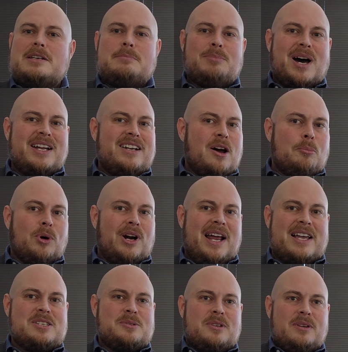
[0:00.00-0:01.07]
by number
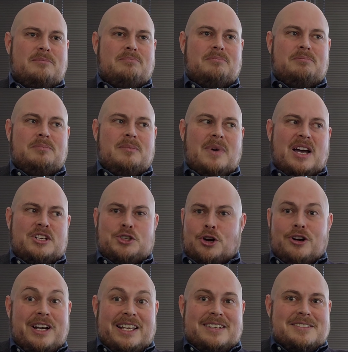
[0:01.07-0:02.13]
as
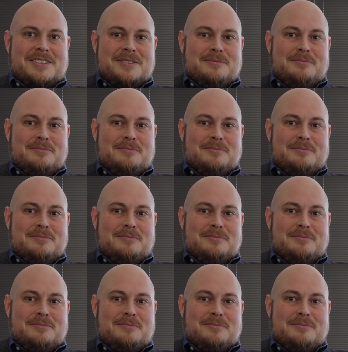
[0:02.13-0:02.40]
attorneys.